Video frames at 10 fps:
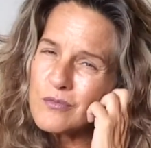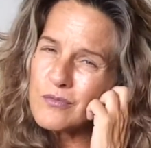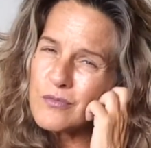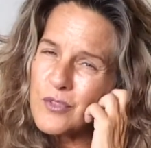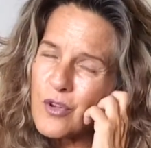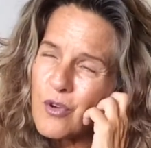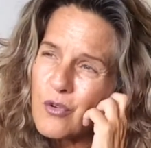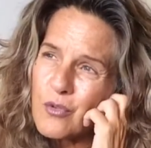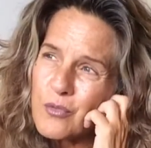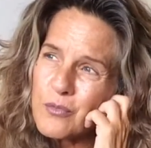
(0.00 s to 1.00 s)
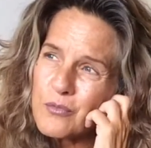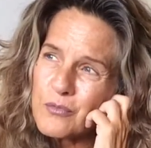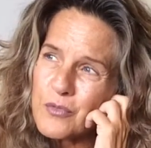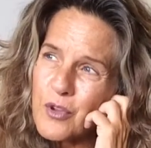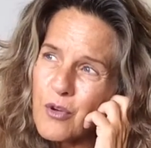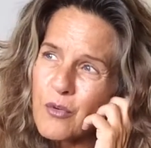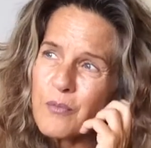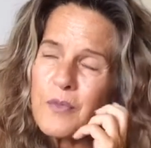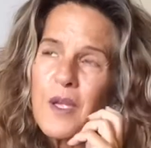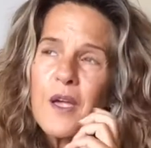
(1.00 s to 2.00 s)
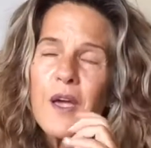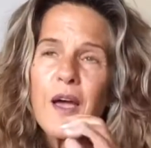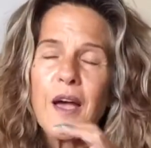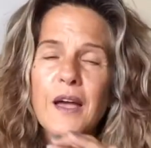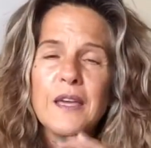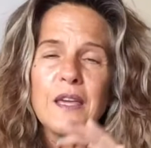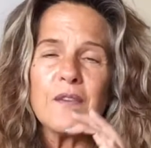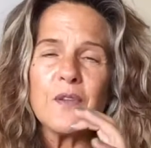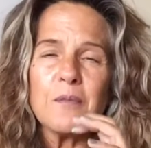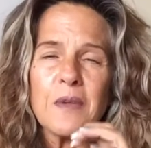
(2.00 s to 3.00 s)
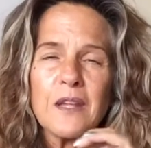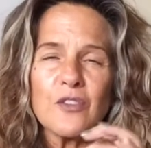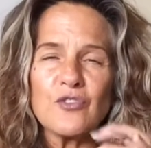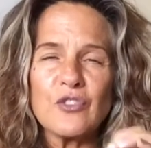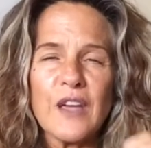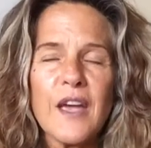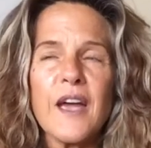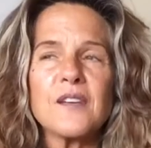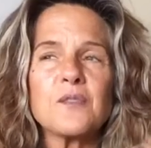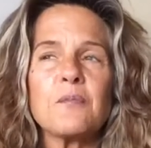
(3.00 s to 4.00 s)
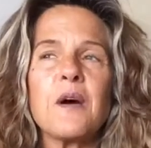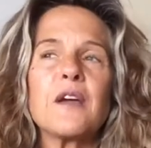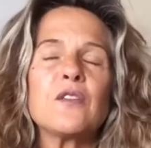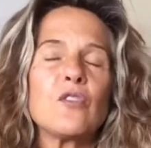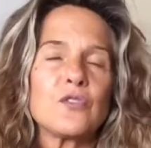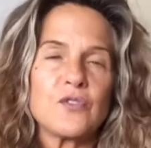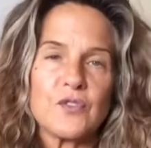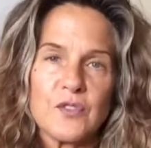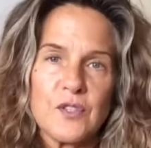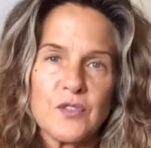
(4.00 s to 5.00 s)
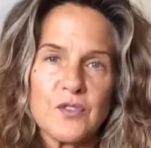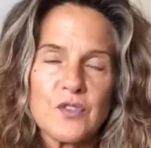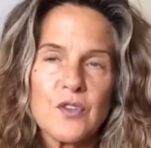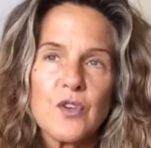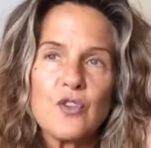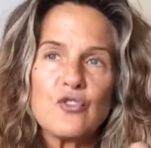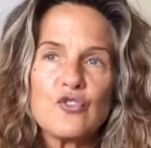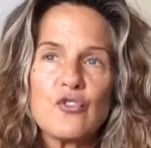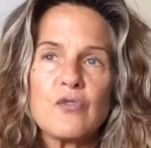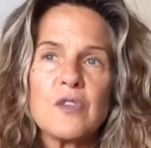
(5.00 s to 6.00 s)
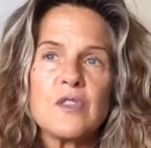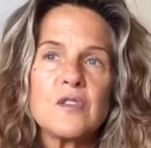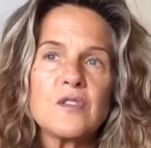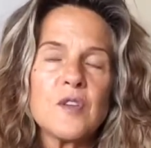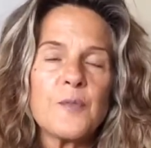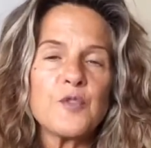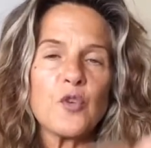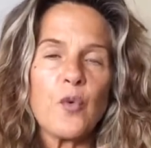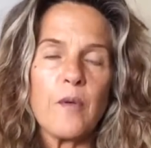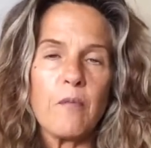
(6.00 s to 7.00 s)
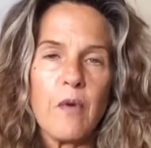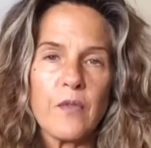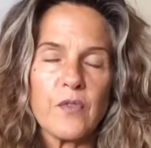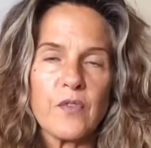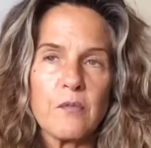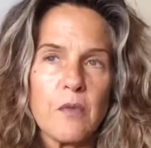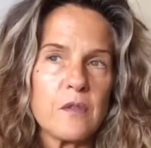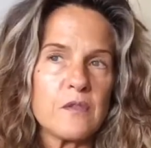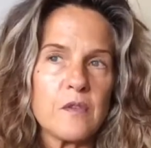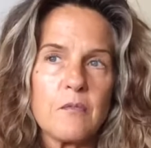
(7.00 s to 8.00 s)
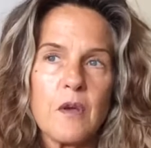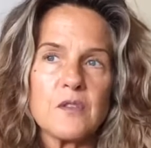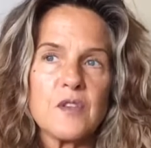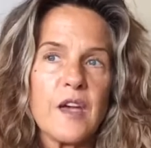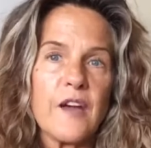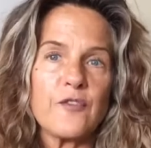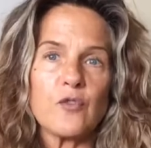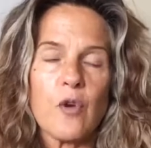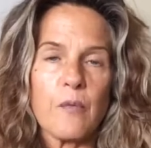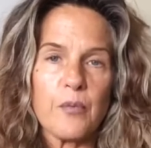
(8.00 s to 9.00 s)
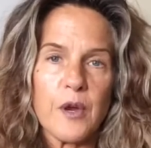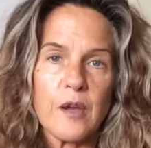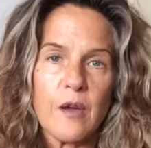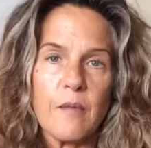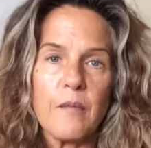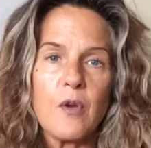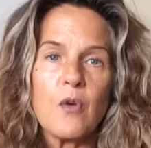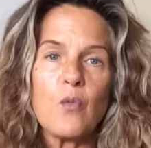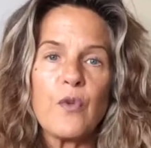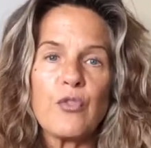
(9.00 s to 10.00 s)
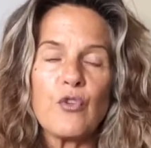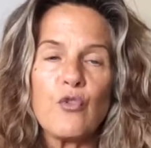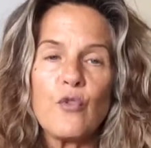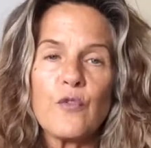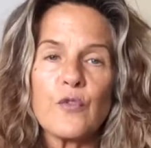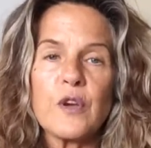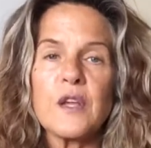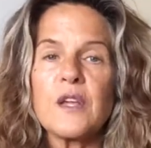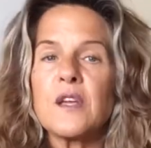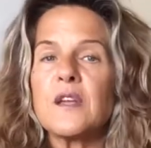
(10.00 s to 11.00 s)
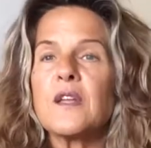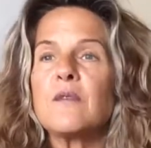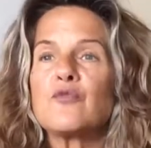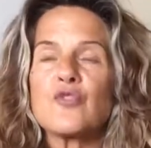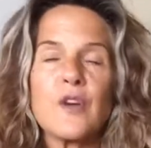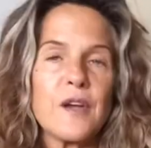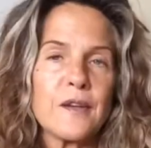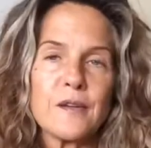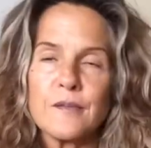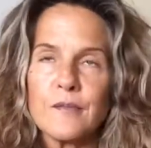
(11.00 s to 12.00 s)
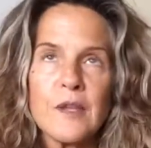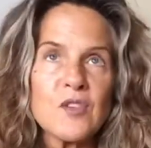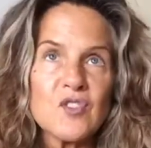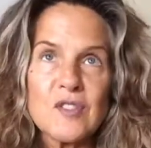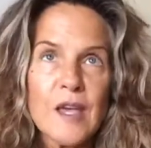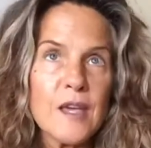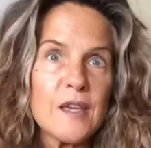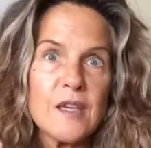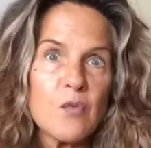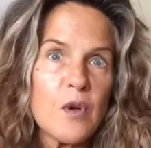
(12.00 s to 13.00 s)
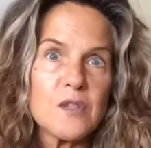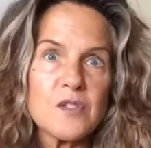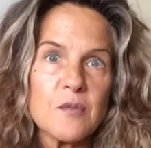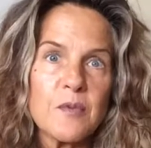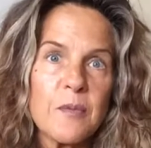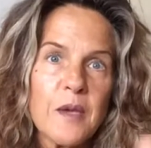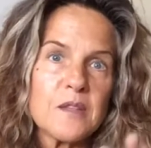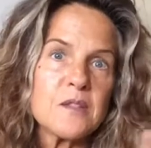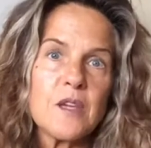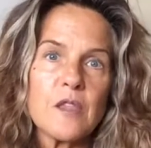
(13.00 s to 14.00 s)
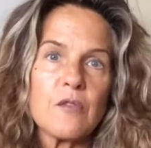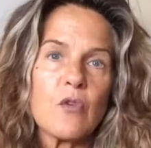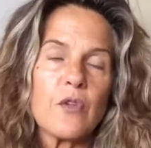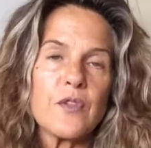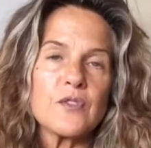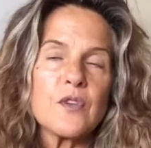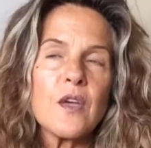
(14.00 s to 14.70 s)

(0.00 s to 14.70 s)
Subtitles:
no, no. I even managed to ask my narcissist during the subsequent months and months and months after our breakup, with the hoovering and him trying to say he wants to be back together and all this.